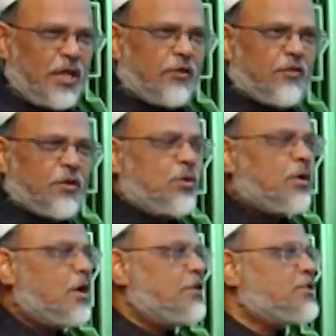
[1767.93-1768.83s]
When
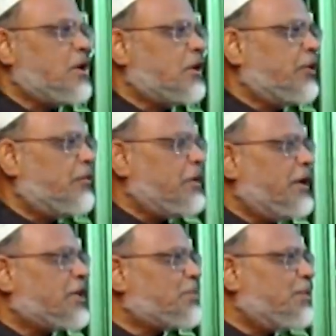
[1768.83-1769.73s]
Quran is talking very
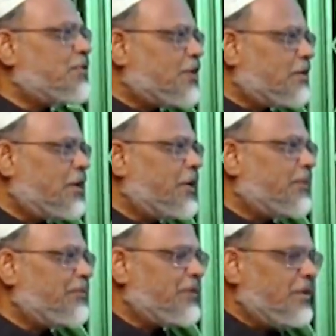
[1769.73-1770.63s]

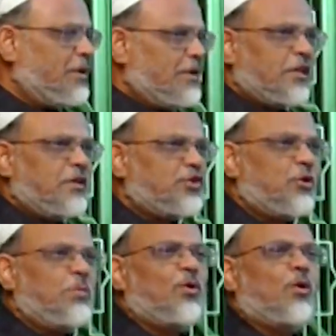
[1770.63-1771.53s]
explicitly that there
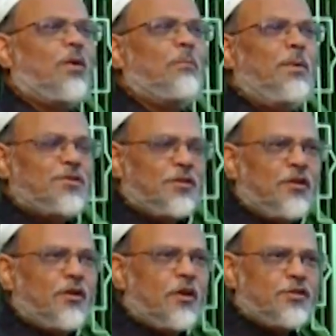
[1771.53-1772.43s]
should be no compulsion
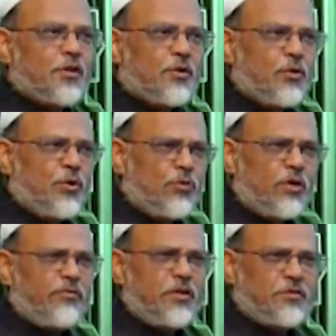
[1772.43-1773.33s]
in religion, who
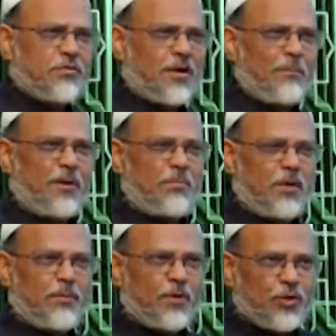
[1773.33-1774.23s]
are we to compel
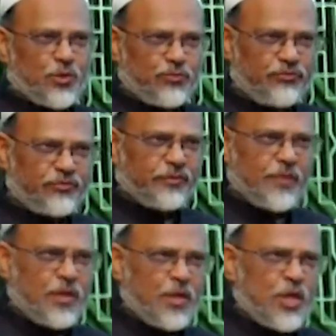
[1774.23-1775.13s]
people to?
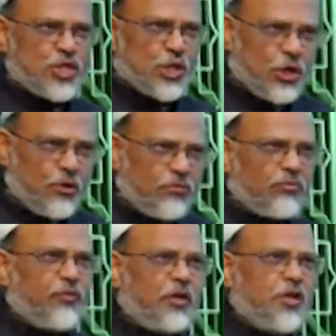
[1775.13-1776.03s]
So
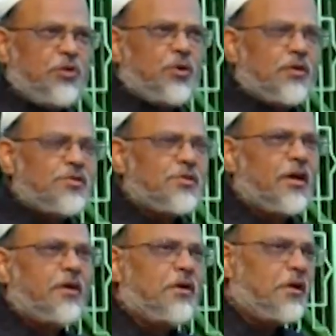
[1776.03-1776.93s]
we need to
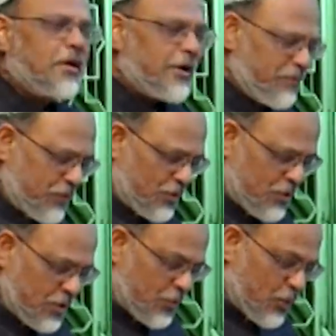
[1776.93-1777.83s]
understand
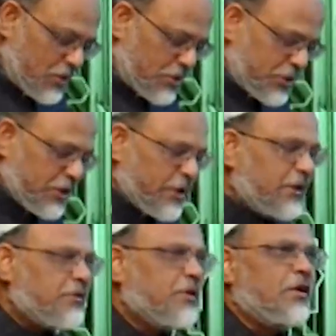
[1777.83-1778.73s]
what
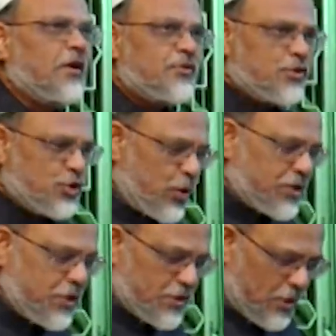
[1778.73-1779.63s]
the real
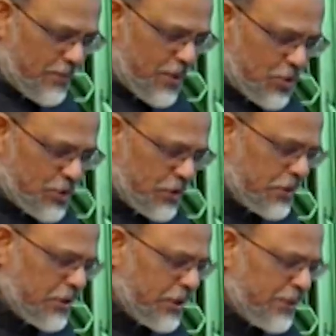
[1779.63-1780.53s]
situation is all about,
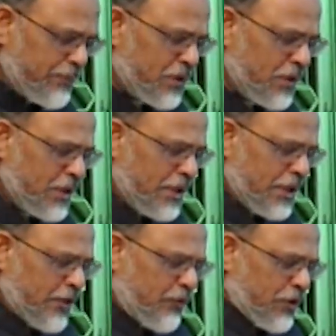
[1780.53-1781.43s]
and
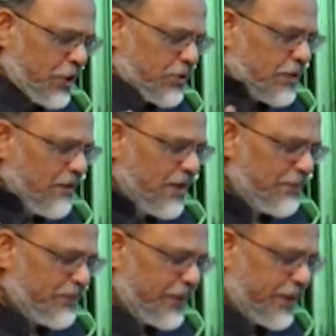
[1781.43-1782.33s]
we need to develop